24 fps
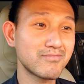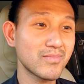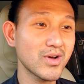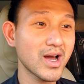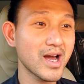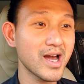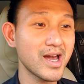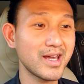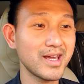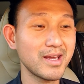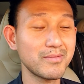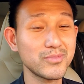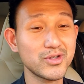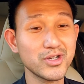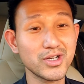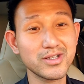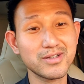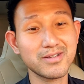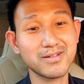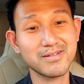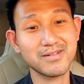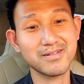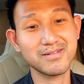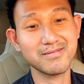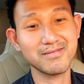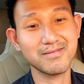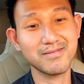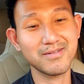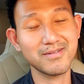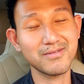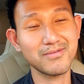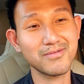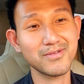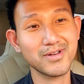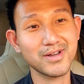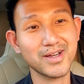I am just
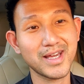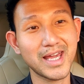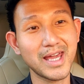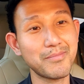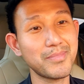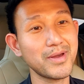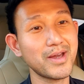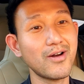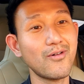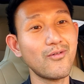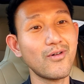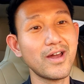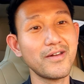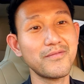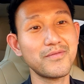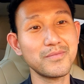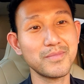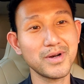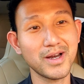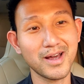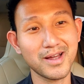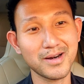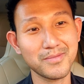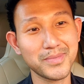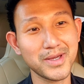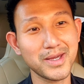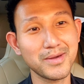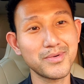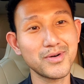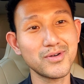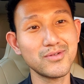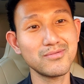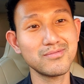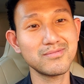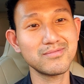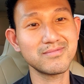keeping away from a lot of
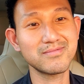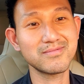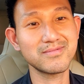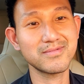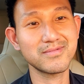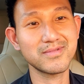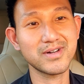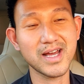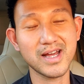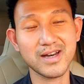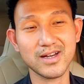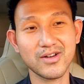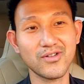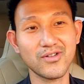people, not